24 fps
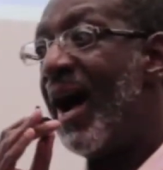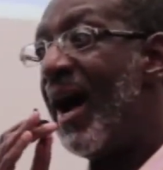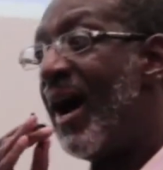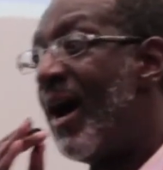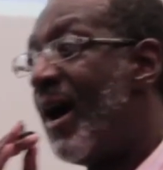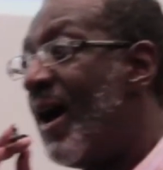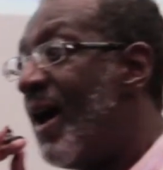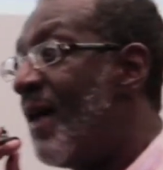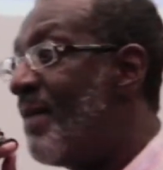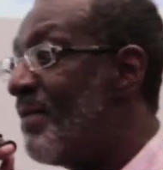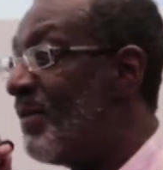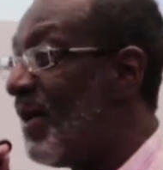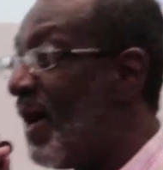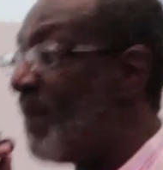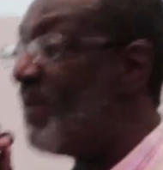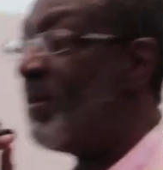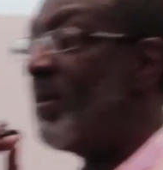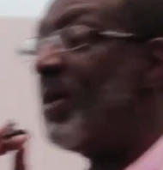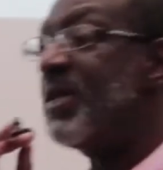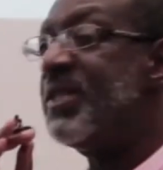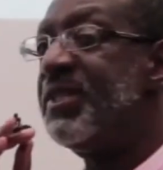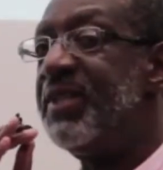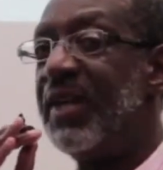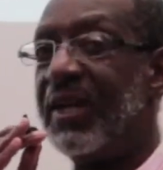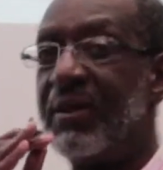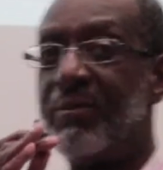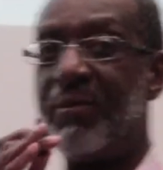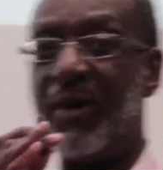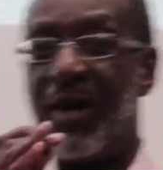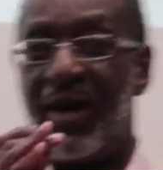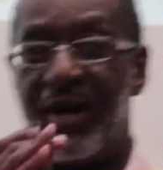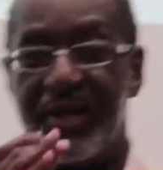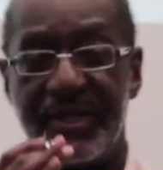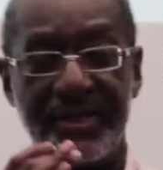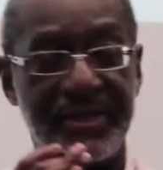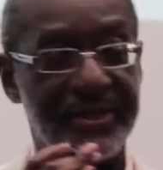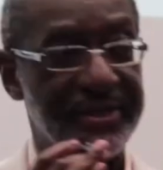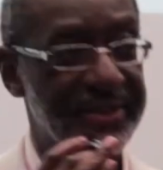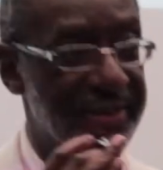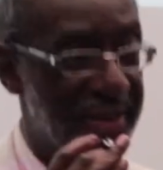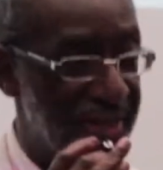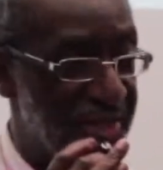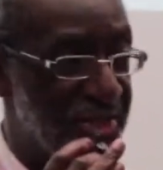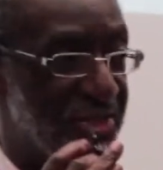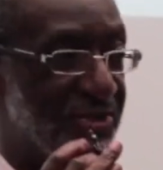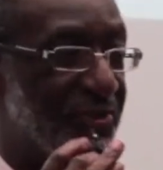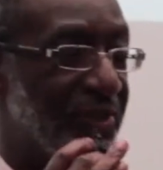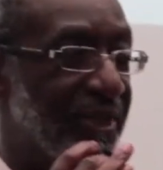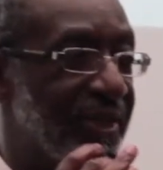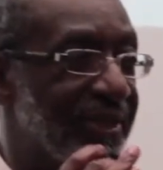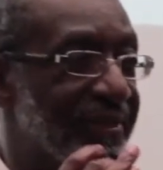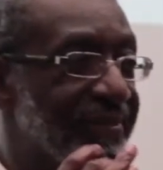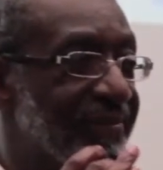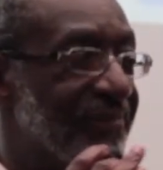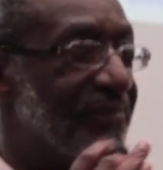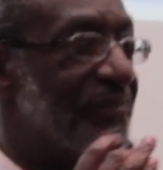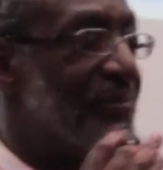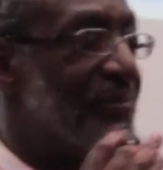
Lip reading: I'm in my second marriage in history.